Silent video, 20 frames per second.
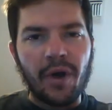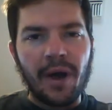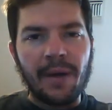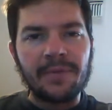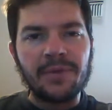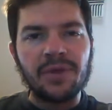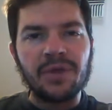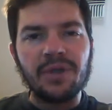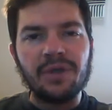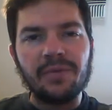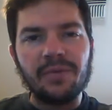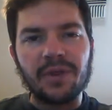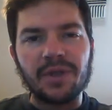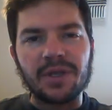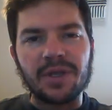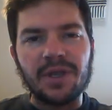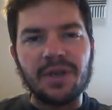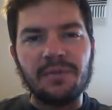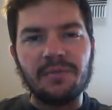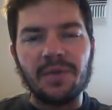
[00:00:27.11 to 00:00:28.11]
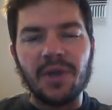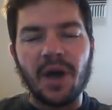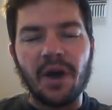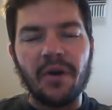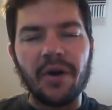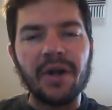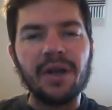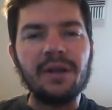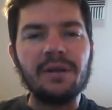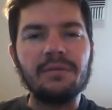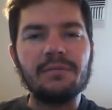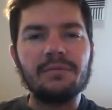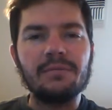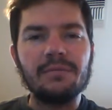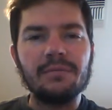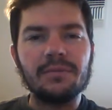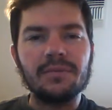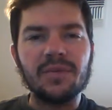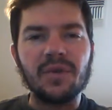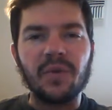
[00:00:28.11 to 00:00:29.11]
option but to keep going.
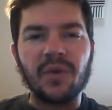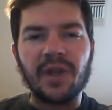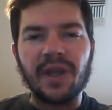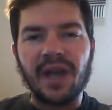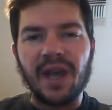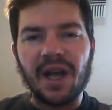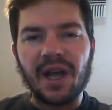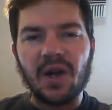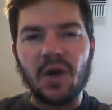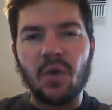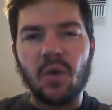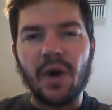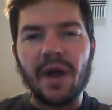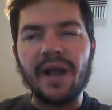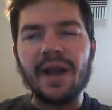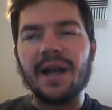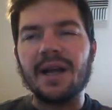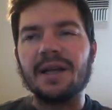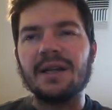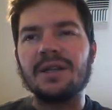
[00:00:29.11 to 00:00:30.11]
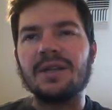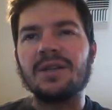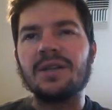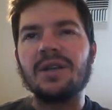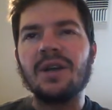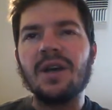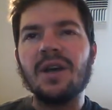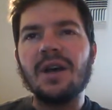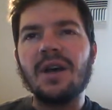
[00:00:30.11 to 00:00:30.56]
We can't quit. I just